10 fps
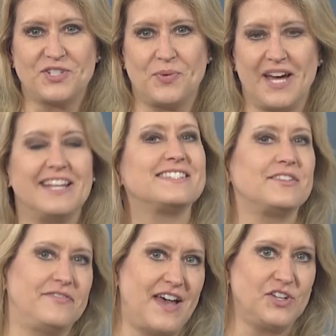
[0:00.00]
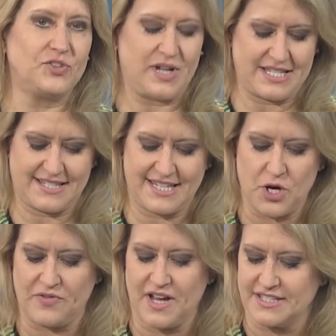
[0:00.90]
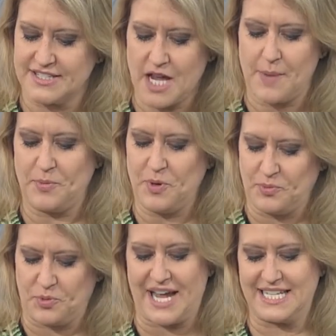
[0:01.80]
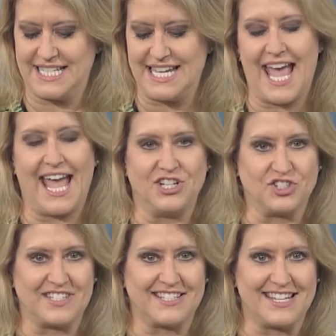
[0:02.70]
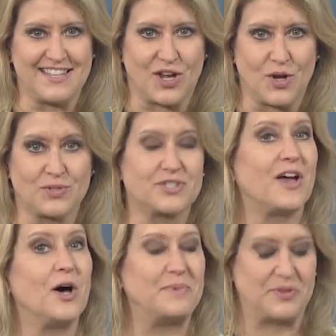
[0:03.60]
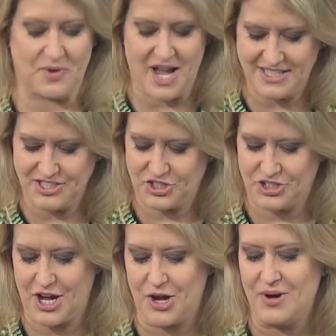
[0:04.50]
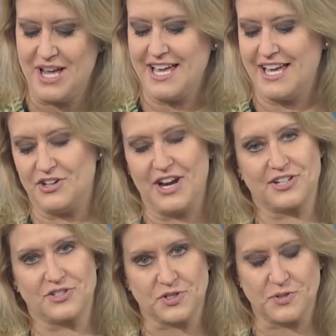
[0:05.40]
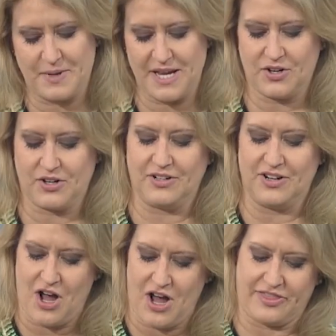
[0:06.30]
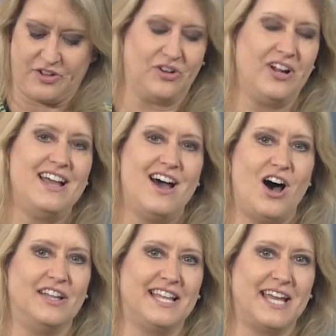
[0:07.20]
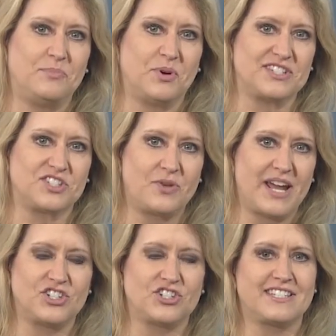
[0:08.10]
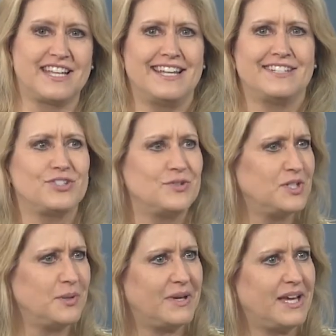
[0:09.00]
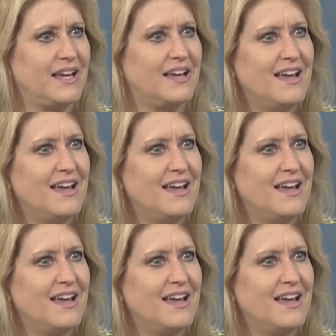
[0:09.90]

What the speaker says: Swan is the founder and CEO of Unstoppable Branding Agency, the host of Help Me Rhonda Show, international speaker, author, online brand strategist, and soon to be